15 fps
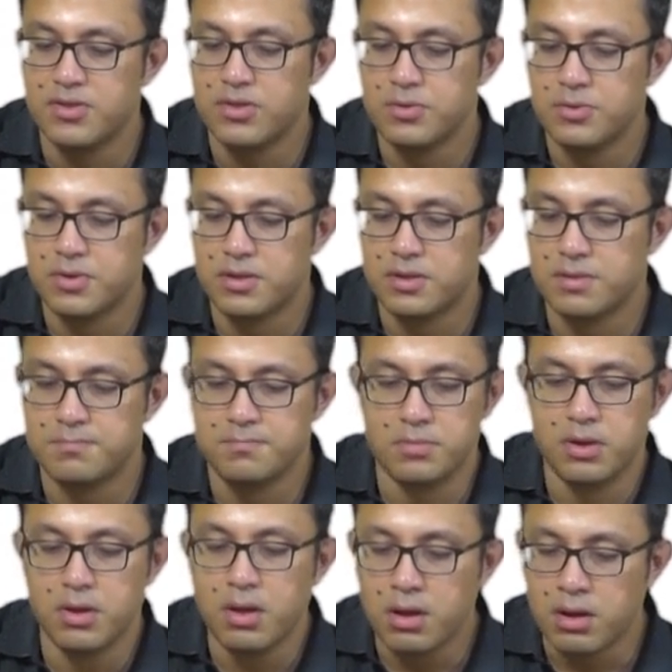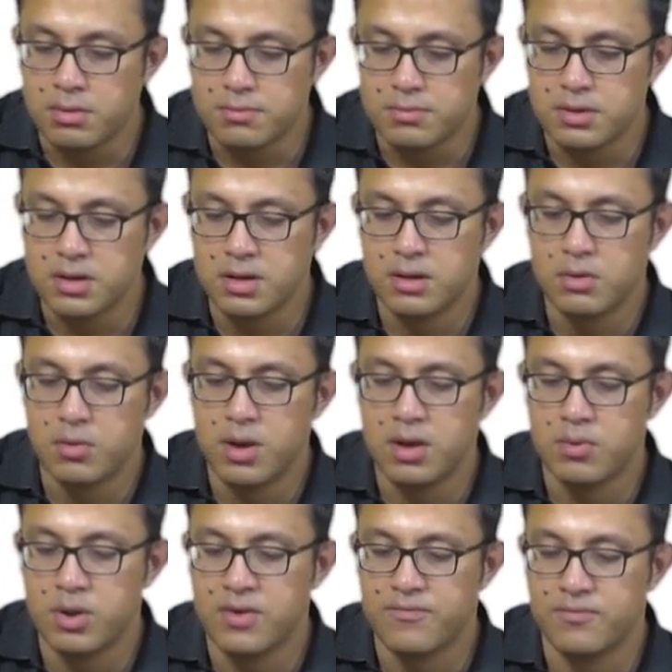So it's a long way
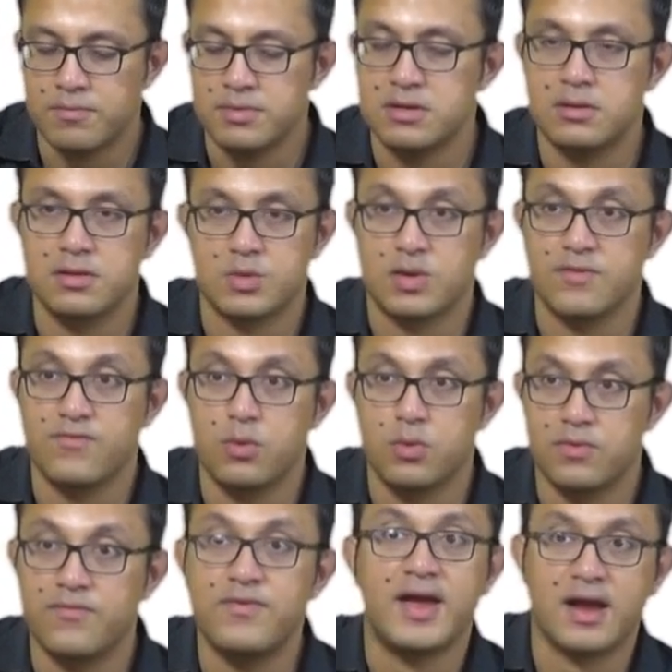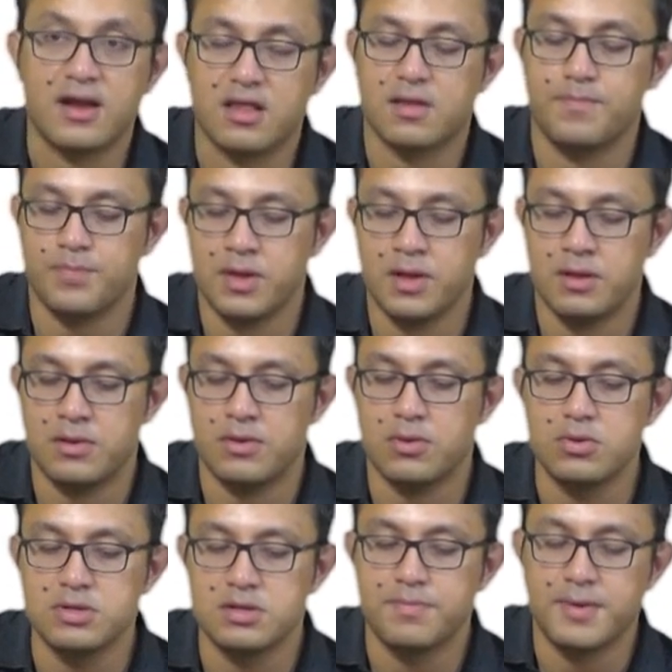away from straightforward facts. And this
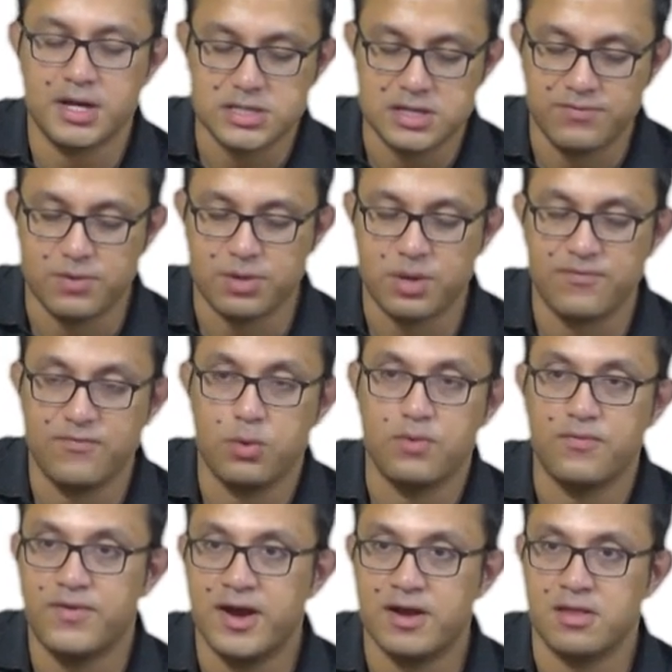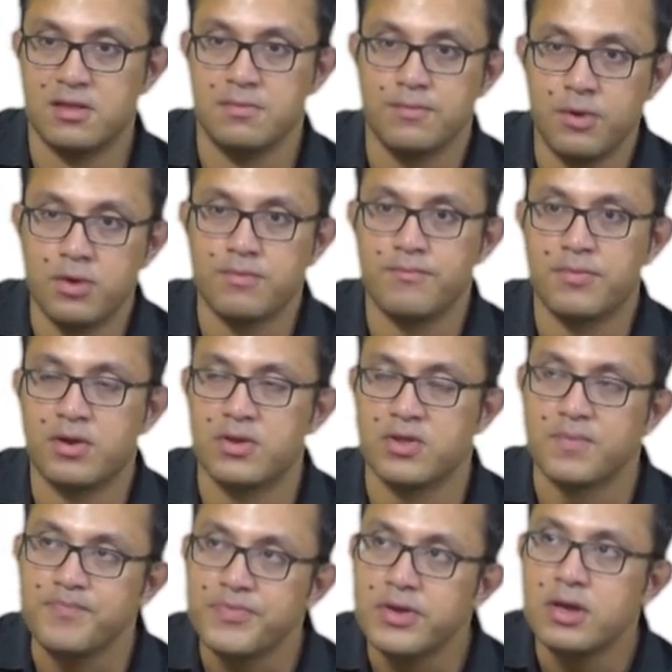whole departure from straightforward facts is important,
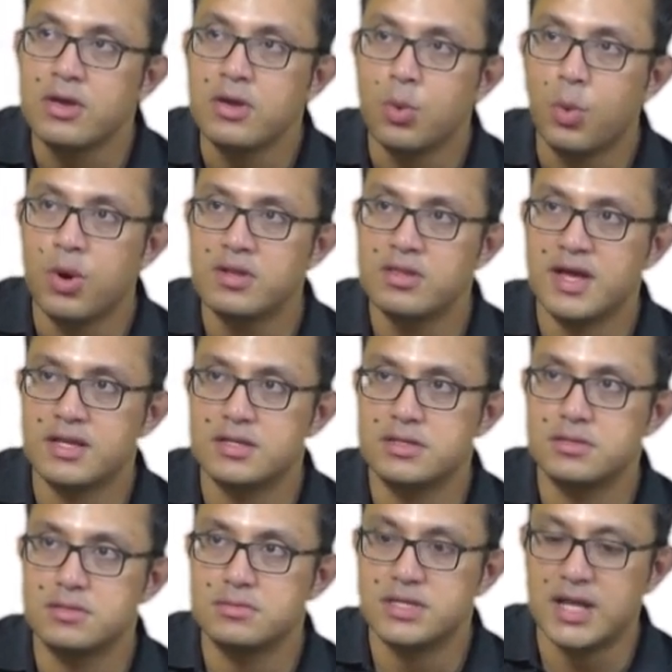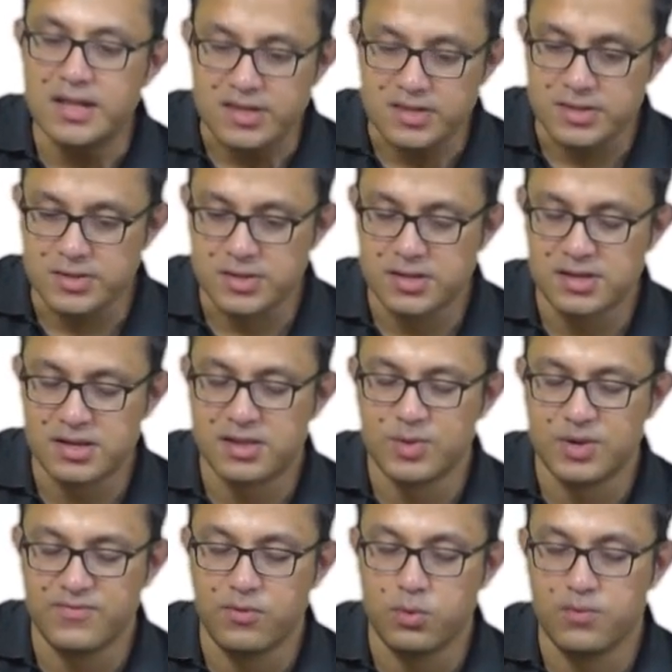because what that tells us is that
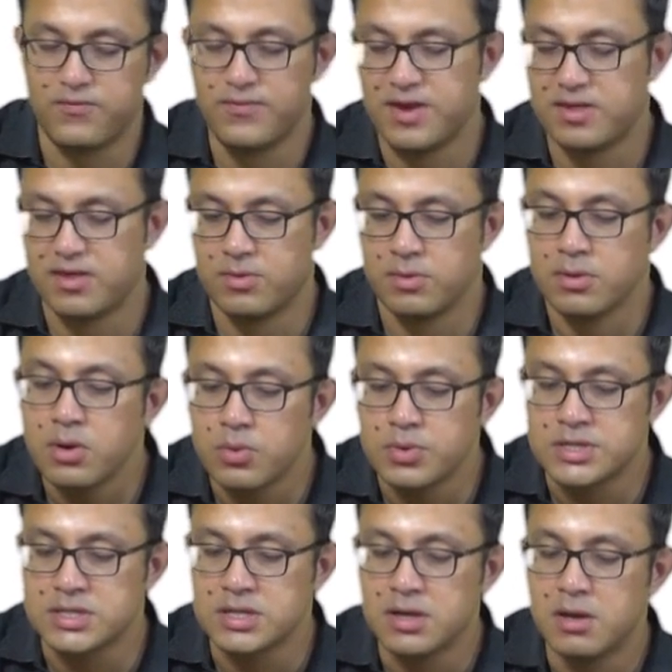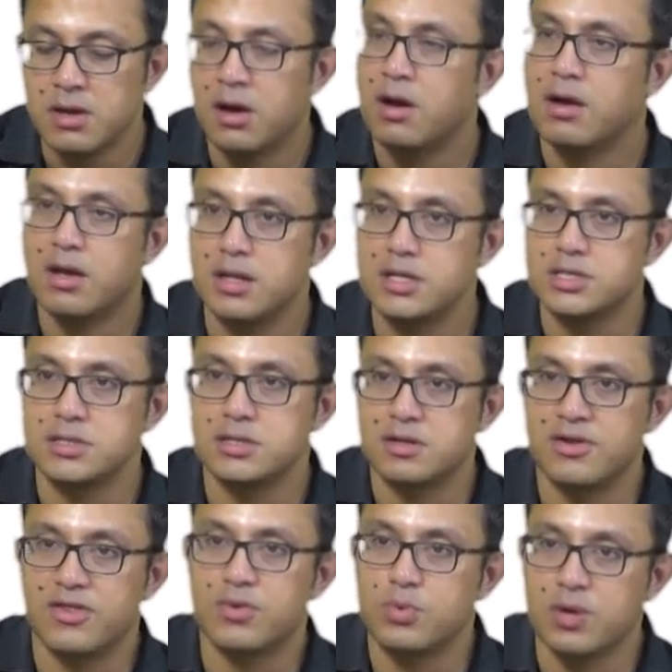straightforward facts, as we know it, are cultural
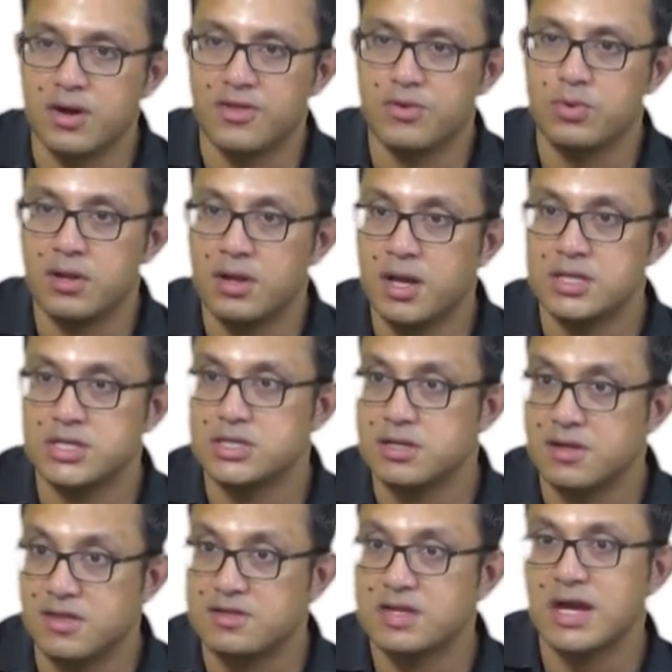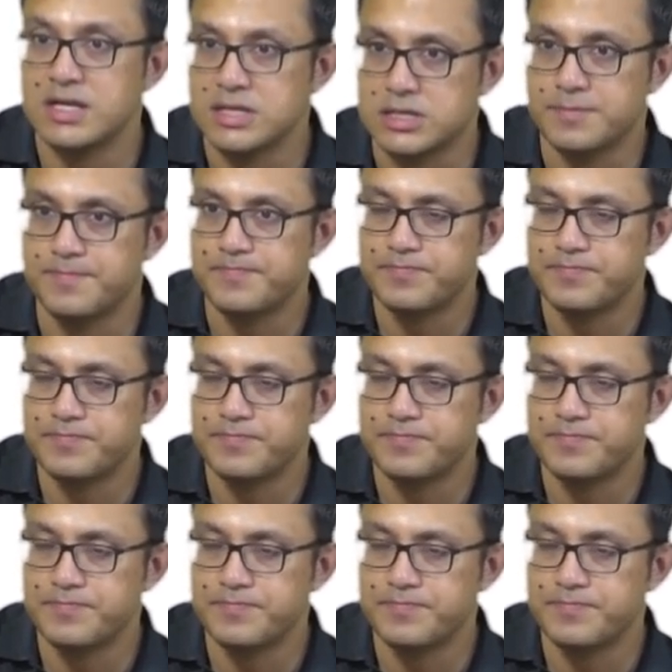constructs to a large extent.